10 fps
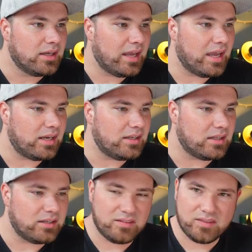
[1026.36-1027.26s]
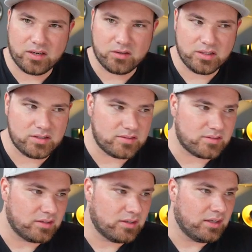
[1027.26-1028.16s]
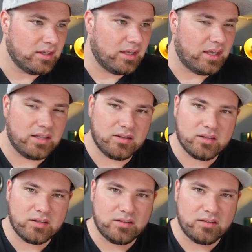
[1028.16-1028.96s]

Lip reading: add it in, and there it is. And